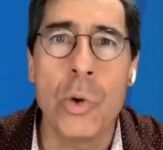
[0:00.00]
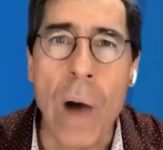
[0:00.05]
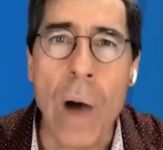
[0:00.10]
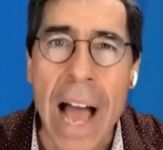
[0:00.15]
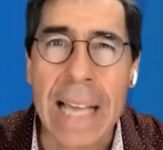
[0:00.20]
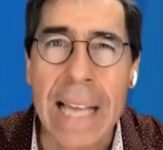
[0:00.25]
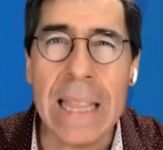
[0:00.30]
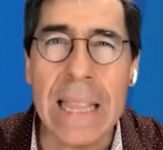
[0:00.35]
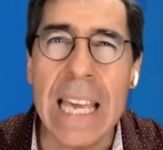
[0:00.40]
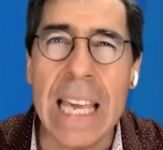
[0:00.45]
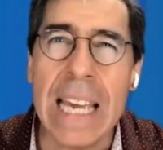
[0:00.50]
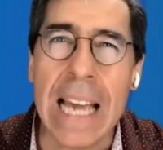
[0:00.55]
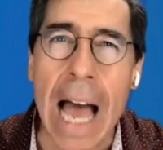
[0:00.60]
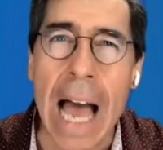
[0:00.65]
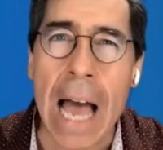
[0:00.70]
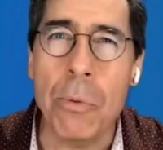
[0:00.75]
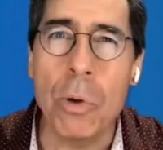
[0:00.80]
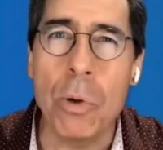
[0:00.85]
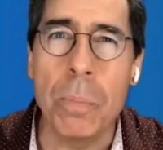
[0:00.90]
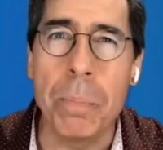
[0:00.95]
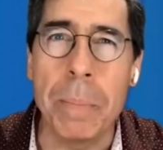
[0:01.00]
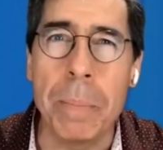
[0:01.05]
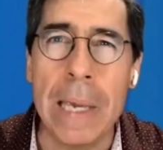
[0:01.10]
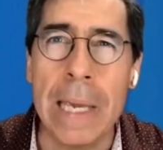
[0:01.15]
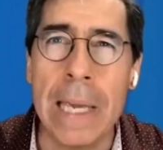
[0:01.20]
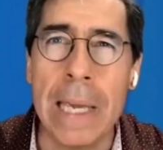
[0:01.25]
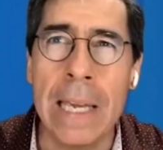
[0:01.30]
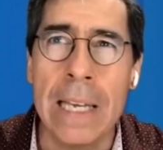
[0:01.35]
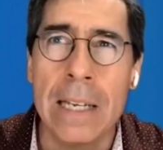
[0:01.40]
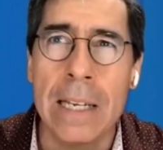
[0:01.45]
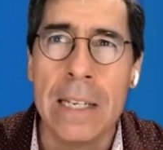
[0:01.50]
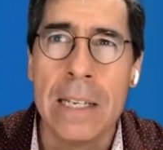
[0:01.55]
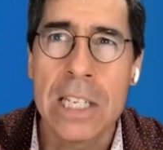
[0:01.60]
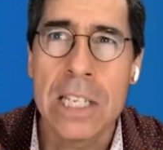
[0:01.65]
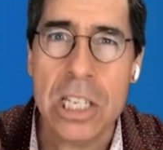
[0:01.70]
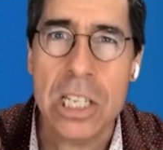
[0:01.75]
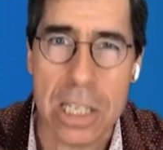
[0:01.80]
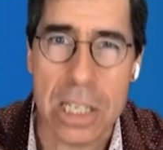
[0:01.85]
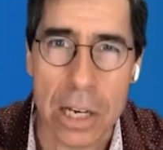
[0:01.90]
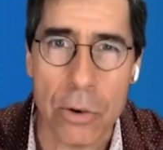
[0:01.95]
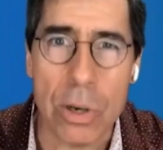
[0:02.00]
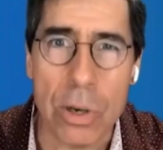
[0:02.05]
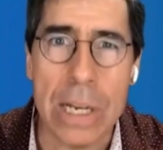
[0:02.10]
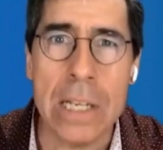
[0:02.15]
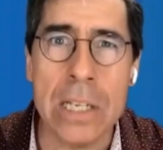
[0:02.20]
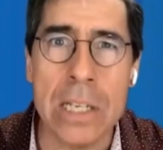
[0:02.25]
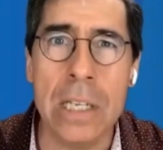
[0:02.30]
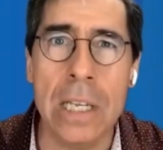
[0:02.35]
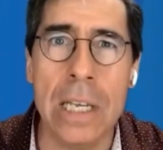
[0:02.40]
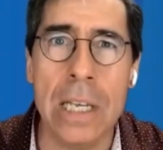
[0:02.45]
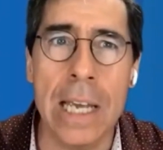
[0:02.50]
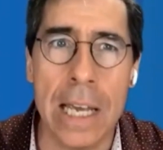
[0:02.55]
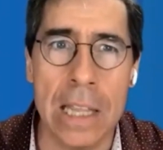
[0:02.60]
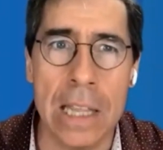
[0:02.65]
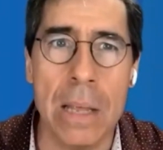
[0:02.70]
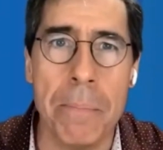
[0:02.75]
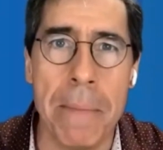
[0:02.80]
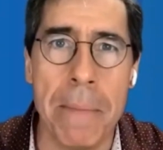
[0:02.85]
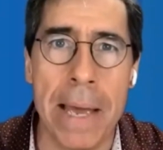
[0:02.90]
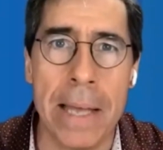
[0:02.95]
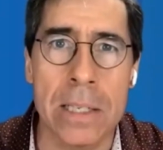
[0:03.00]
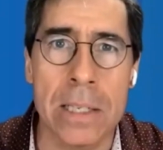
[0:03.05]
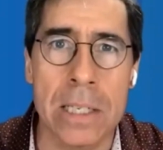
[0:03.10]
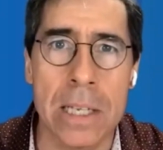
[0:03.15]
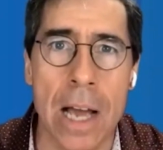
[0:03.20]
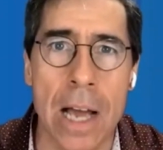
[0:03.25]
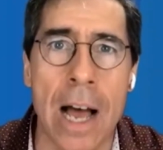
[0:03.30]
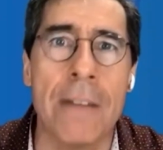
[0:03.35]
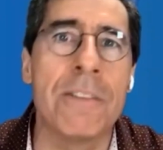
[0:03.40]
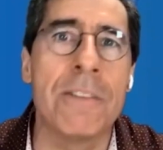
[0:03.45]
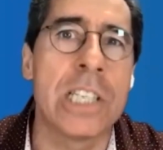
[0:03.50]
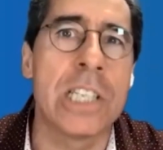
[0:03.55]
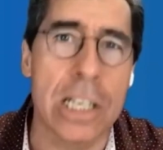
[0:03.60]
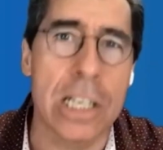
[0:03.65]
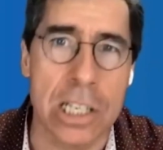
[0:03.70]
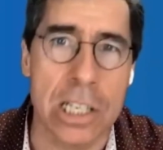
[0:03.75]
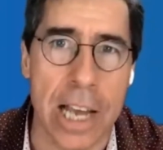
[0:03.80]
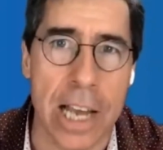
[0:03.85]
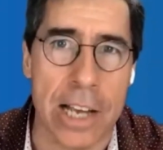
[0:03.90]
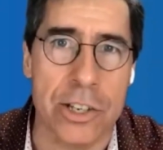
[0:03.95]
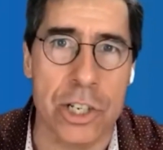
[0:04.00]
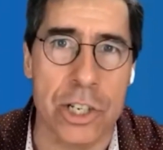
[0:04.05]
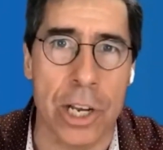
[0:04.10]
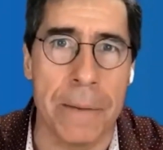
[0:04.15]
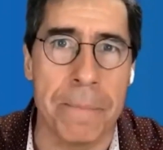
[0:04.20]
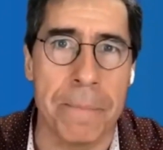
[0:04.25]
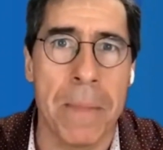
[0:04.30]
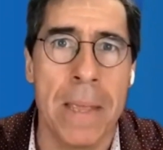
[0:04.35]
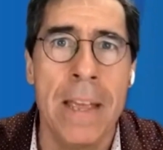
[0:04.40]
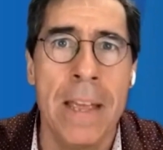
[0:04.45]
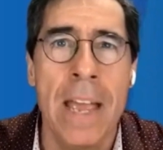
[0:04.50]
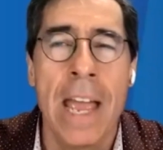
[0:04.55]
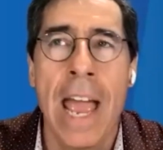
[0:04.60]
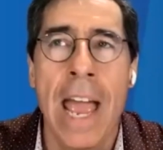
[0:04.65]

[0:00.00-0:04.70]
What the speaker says: do I think I will be seriously in the midst of succession?